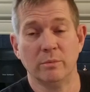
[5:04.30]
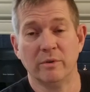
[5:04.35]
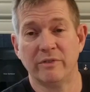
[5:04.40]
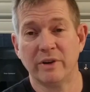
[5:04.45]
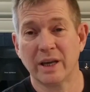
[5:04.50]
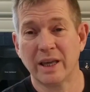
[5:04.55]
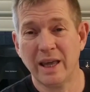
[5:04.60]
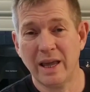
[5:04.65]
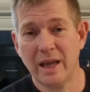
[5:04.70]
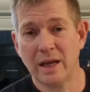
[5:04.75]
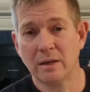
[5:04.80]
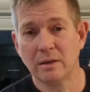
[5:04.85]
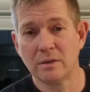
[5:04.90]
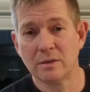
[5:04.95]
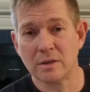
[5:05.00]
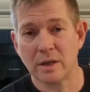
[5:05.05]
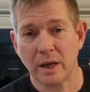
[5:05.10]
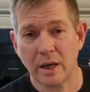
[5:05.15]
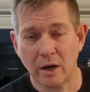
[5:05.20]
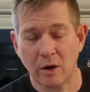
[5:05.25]
if I can,
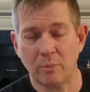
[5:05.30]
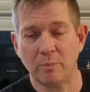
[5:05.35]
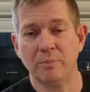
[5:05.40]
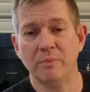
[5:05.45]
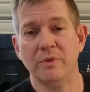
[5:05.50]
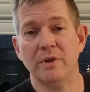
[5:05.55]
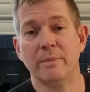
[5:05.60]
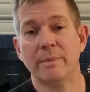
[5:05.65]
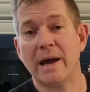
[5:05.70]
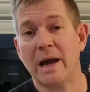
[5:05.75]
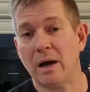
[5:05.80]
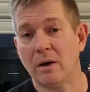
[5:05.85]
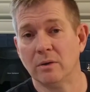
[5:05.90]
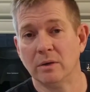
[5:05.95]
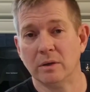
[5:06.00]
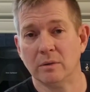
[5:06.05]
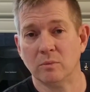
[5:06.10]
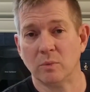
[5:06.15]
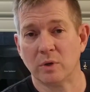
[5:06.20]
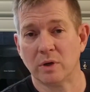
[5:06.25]
to help them out
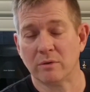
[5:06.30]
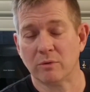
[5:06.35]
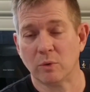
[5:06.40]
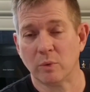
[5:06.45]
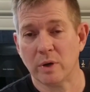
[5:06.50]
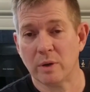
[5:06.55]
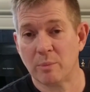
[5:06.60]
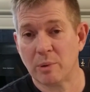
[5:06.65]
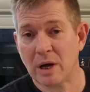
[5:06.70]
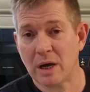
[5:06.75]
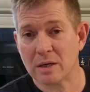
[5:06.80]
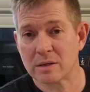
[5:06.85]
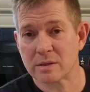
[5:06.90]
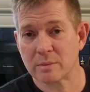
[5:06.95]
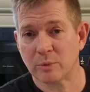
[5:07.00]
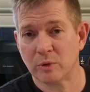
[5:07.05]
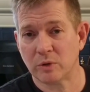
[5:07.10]
in whatever way possible.